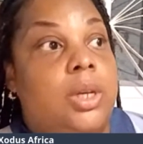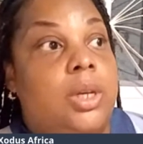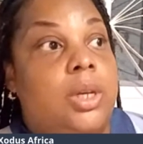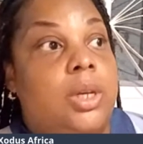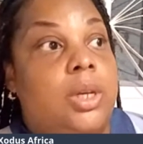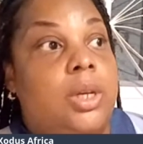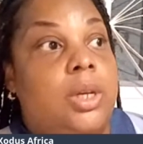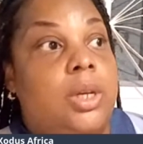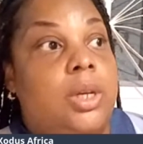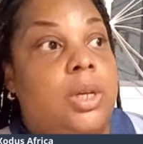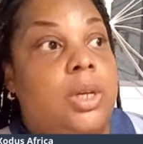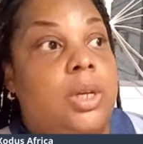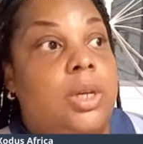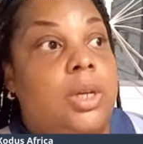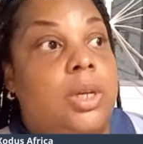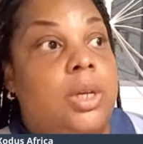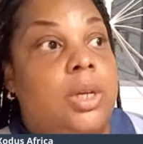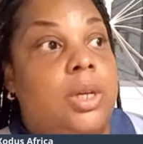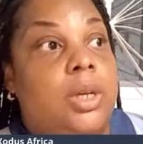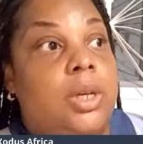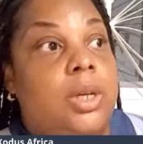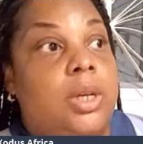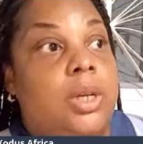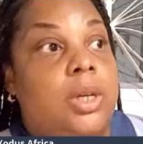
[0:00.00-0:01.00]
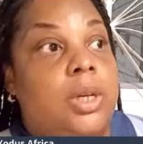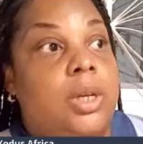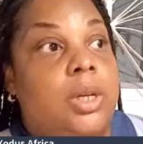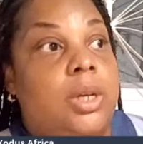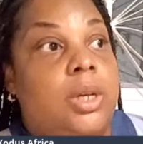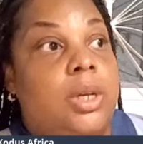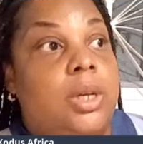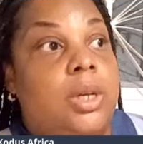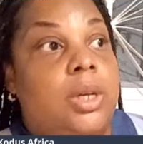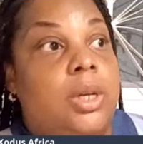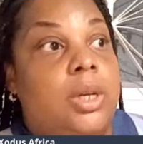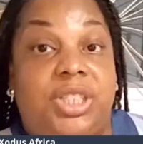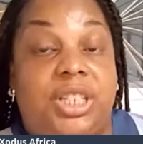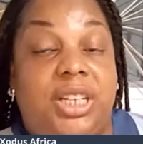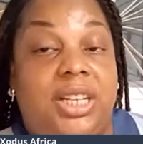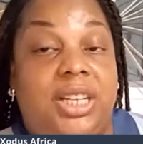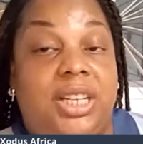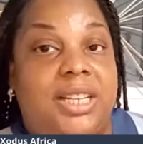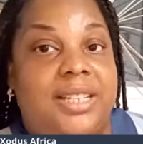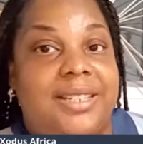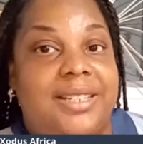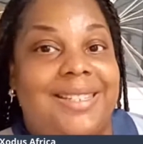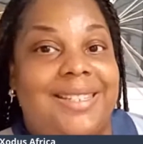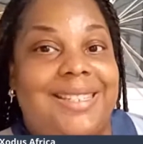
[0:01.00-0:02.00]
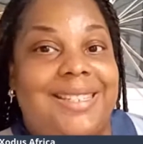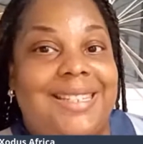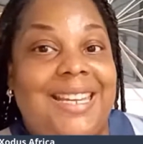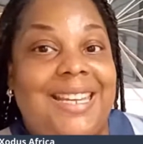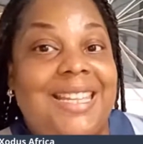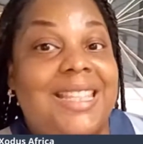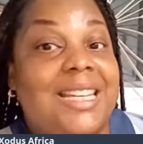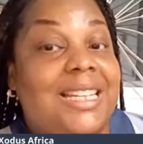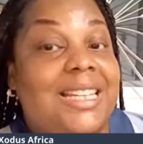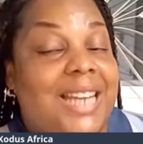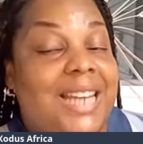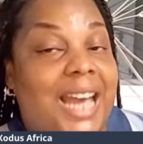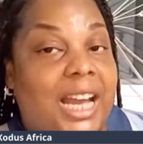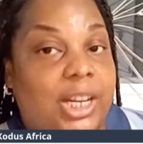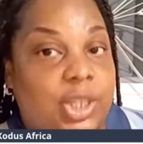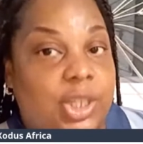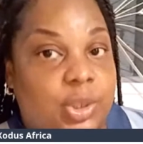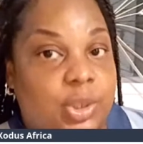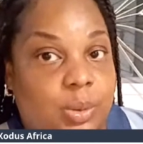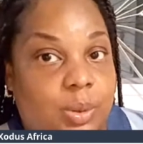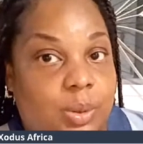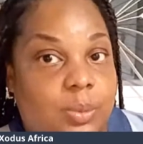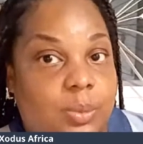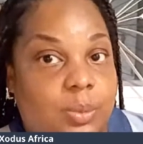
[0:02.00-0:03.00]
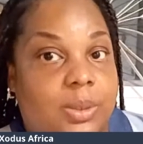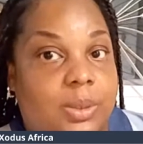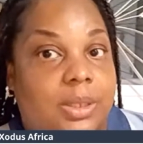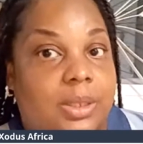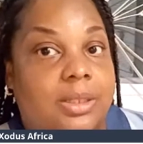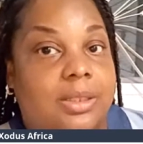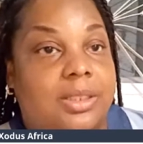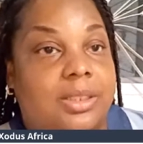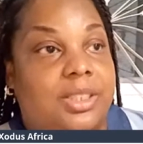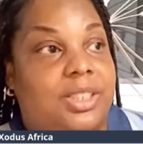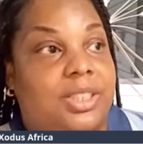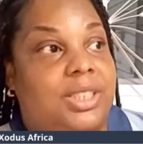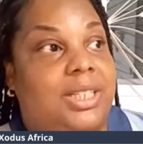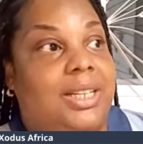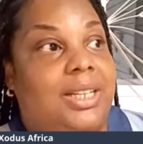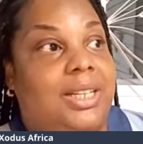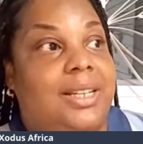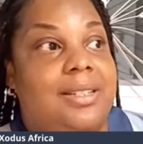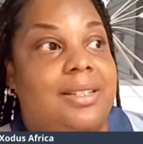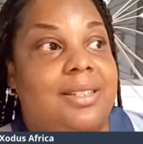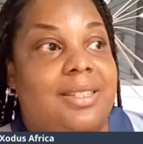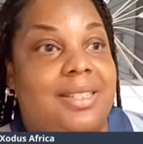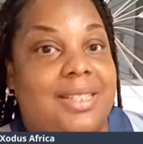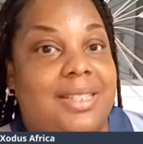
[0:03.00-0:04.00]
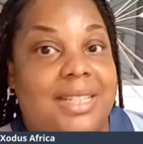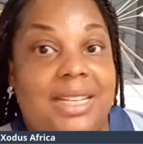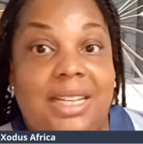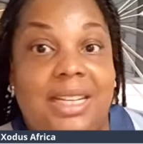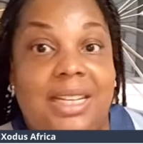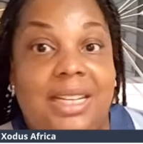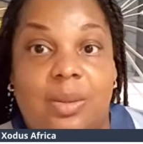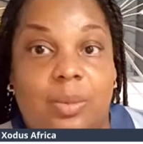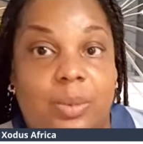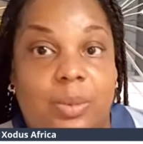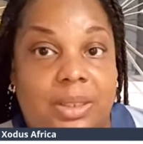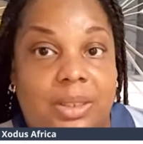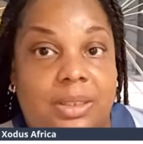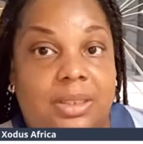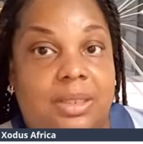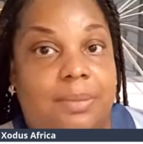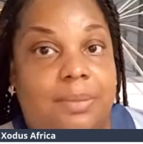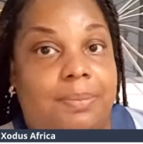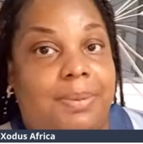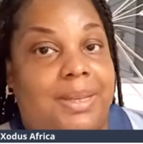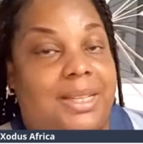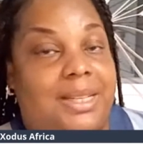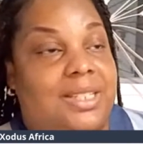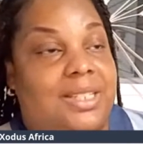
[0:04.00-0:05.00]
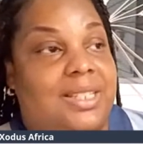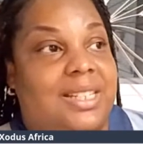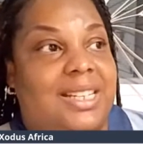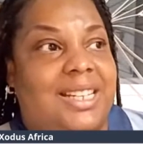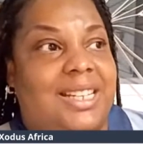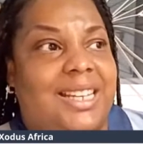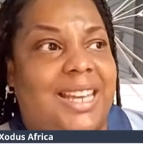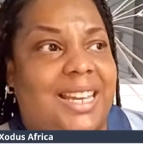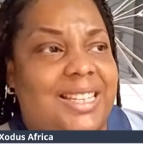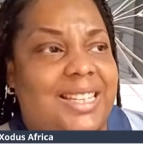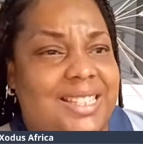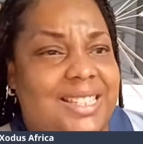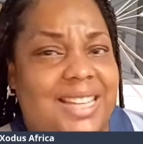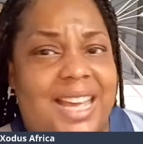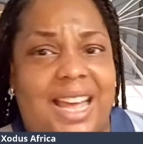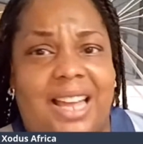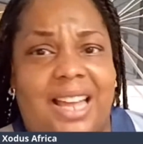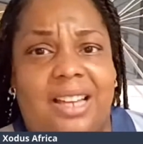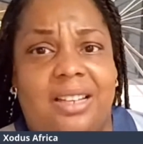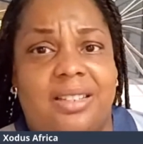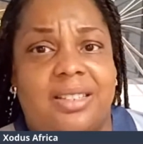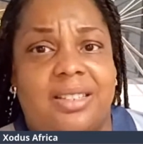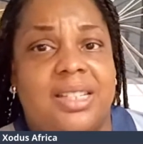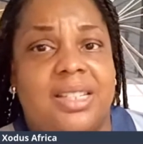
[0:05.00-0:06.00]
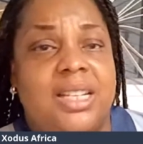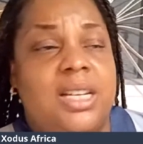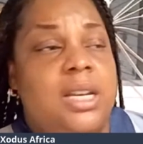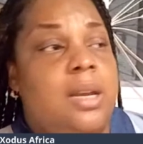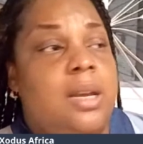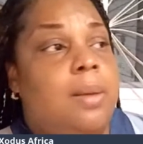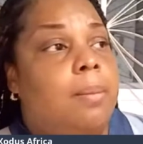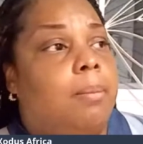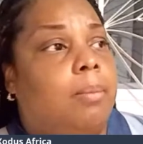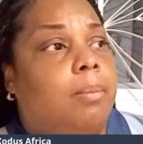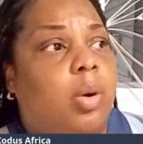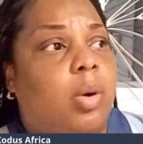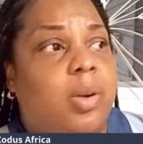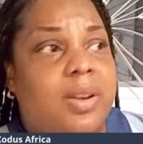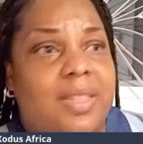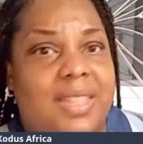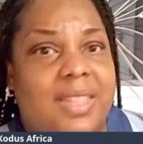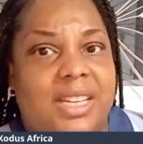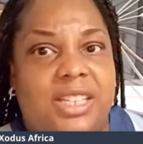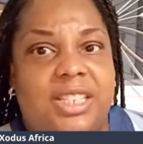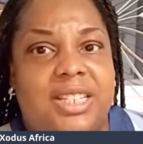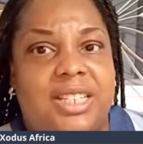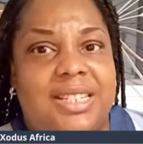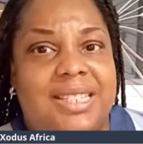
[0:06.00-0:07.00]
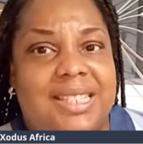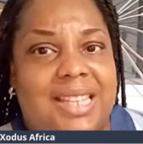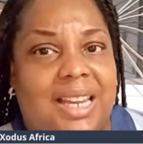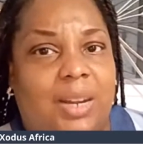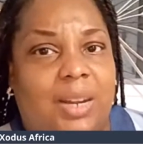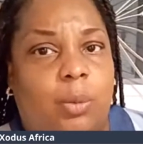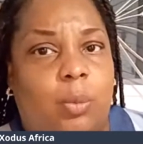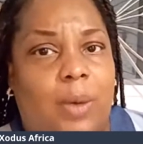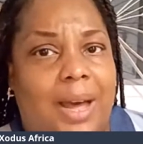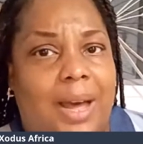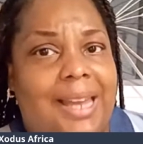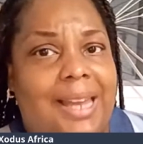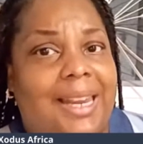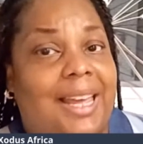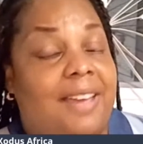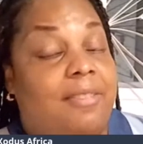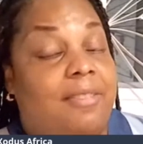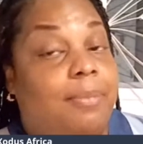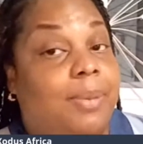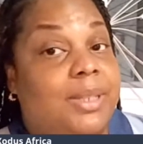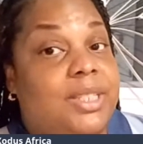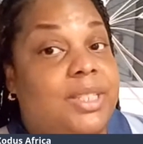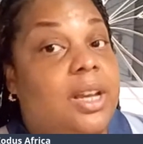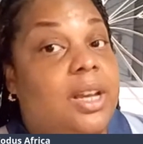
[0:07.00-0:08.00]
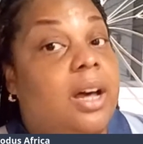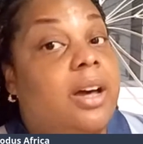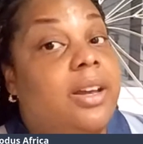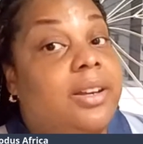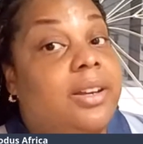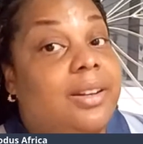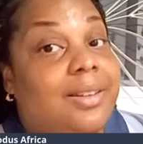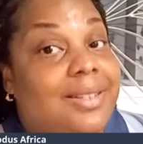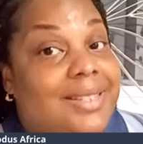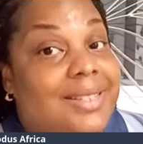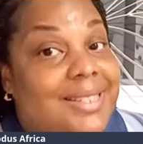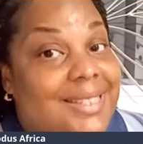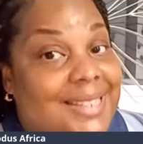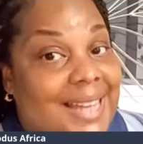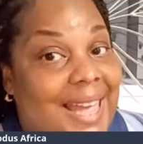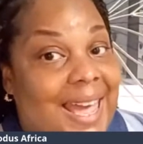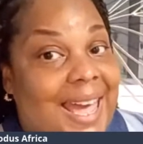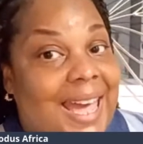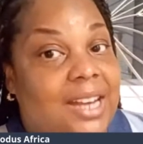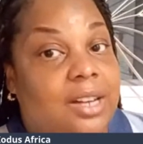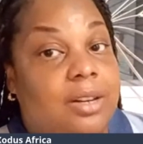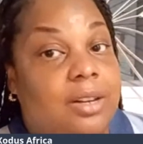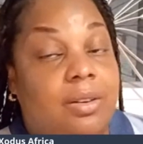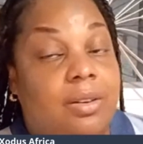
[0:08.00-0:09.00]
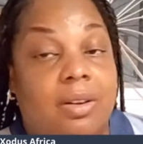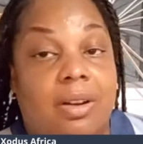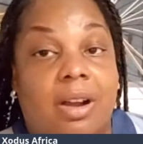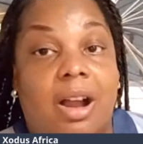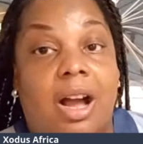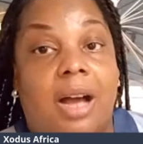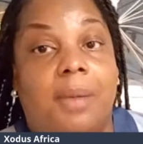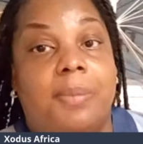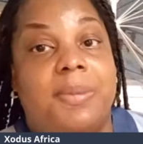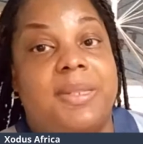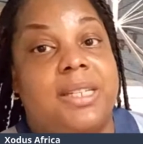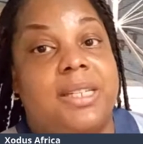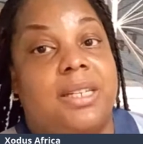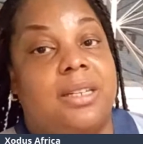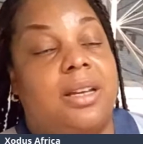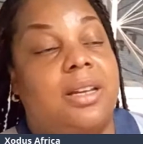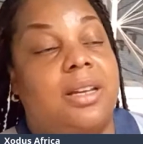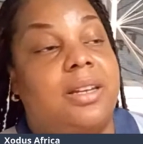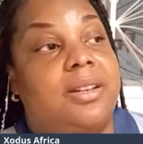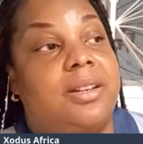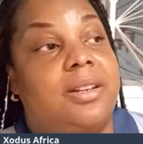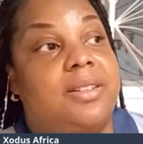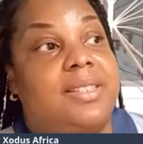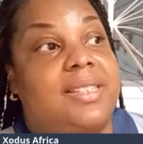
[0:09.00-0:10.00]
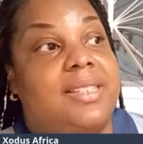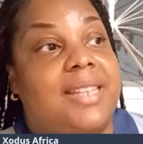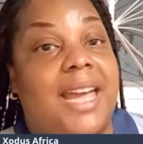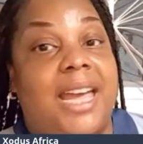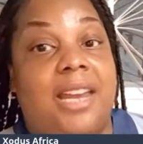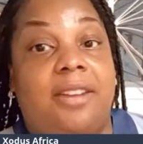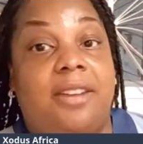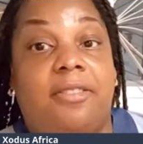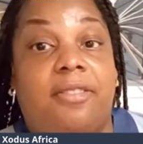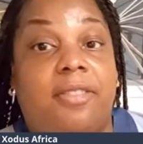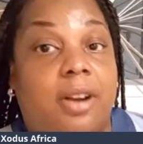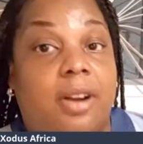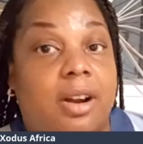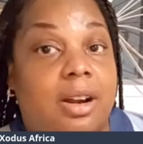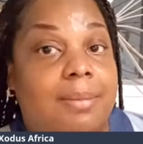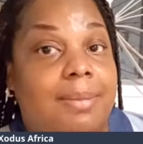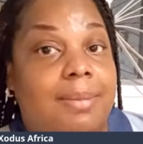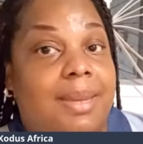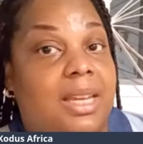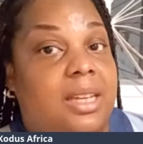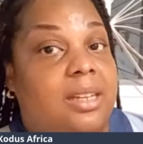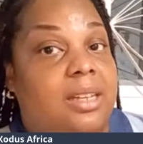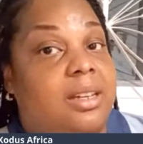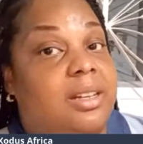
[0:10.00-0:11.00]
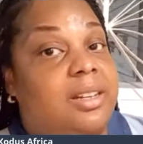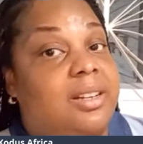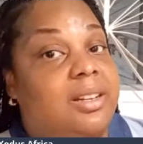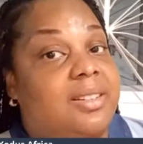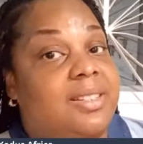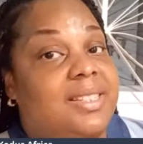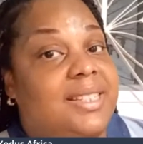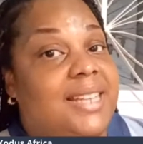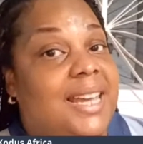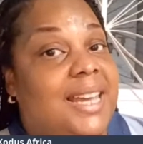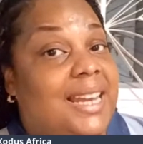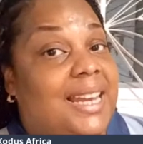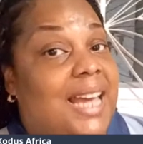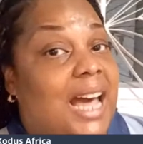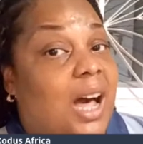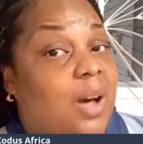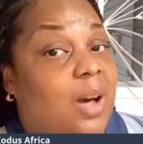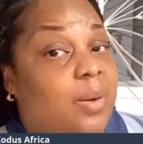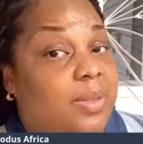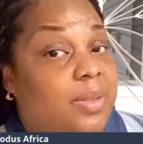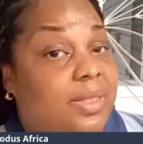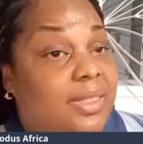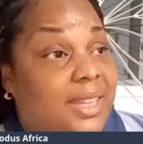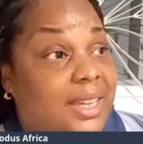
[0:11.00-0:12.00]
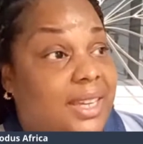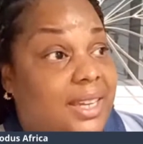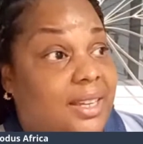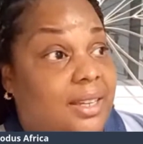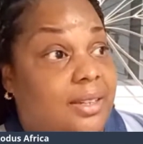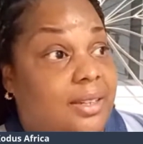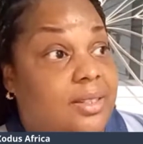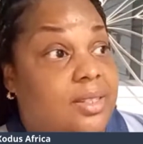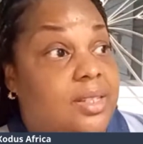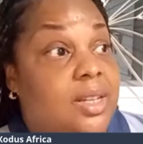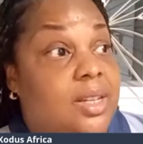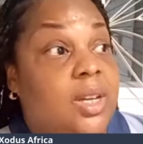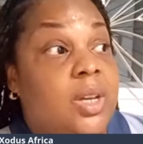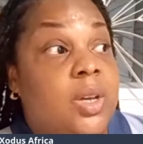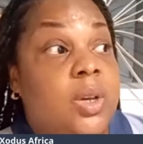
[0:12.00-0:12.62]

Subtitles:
with JoJo, so she can see the natural world, she can see the wildebeest, the gazelles, more than just the wildlife, but to understand crops and understand farming and understand how things